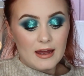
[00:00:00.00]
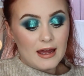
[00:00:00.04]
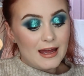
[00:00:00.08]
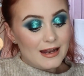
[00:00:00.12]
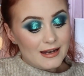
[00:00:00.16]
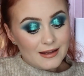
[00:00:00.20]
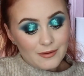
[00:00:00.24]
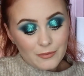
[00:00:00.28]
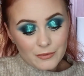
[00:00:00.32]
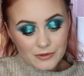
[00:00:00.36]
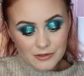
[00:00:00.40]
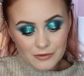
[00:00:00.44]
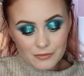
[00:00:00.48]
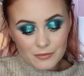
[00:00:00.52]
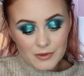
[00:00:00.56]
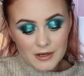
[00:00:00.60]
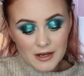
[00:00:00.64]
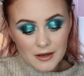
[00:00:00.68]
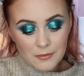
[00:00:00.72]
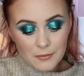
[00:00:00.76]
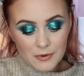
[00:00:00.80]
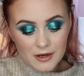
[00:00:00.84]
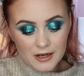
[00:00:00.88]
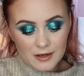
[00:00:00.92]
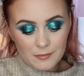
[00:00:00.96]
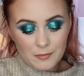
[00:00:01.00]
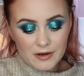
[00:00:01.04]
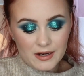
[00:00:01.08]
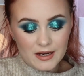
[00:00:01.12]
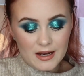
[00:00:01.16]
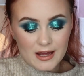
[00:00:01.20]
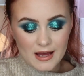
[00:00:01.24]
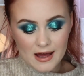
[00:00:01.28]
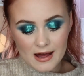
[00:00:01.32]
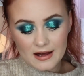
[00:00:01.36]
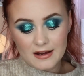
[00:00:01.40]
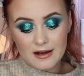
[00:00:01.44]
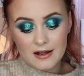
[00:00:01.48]
and it was really, really
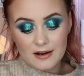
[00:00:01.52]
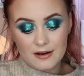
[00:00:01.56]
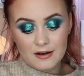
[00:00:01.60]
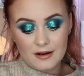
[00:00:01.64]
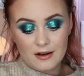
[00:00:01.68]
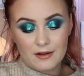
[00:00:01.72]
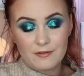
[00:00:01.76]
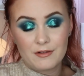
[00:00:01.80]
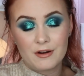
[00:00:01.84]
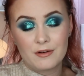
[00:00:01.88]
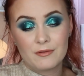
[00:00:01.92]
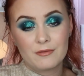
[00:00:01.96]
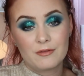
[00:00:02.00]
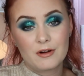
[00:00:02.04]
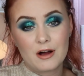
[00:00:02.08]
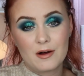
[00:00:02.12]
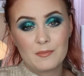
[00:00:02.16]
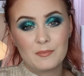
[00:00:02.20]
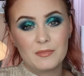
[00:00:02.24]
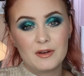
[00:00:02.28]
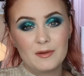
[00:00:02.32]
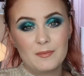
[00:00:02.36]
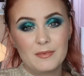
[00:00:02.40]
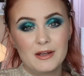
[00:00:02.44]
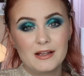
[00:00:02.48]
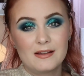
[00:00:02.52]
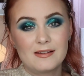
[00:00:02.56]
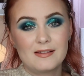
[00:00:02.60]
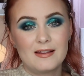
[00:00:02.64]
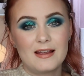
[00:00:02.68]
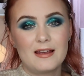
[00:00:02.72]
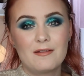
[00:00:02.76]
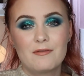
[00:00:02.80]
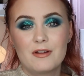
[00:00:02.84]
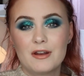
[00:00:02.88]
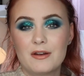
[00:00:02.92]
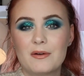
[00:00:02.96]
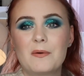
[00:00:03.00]
pretty. I got a lot of compliments,
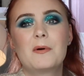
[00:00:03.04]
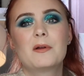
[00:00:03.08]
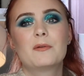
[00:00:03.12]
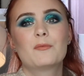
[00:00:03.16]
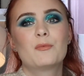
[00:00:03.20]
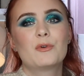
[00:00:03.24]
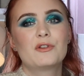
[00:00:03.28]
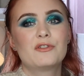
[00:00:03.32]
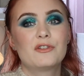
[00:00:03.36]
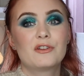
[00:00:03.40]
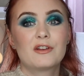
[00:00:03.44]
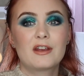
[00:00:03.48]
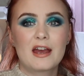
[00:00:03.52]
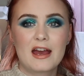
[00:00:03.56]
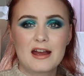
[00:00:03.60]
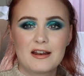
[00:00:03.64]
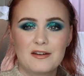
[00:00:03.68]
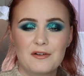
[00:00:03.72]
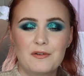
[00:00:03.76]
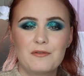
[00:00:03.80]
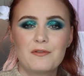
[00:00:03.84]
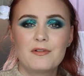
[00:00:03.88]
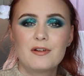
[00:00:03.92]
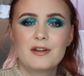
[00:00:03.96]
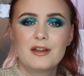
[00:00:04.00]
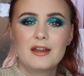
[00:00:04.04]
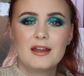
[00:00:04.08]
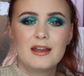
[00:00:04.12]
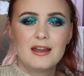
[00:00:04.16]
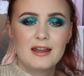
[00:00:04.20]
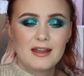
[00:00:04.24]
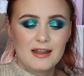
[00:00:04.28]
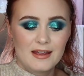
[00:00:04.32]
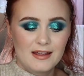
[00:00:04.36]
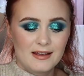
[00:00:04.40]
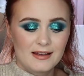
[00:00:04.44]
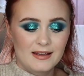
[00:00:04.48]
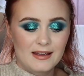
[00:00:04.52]
even though it was kind
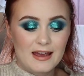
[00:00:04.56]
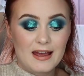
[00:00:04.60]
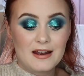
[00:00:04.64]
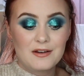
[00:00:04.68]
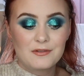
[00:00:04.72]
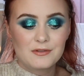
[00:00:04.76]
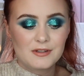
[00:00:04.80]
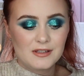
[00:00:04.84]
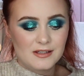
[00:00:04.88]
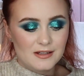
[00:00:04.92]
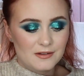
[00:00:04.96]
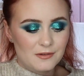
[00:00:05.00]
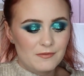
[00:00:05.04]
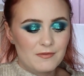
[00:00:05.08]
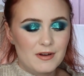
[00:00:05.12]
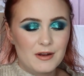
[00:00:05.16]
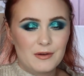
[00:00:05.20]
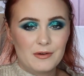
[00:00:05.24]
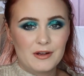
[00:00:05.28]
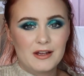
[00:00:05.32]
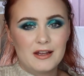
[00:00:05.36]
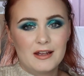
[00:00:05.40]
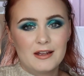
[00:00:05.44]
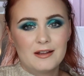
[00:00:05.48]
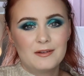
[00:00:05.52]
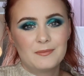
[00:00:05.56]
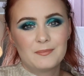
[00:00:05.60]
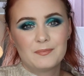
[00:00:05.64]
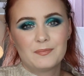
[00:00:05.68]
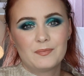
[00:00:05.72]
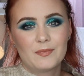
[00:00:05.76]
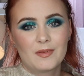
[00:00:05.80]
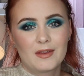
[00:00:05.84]
of still very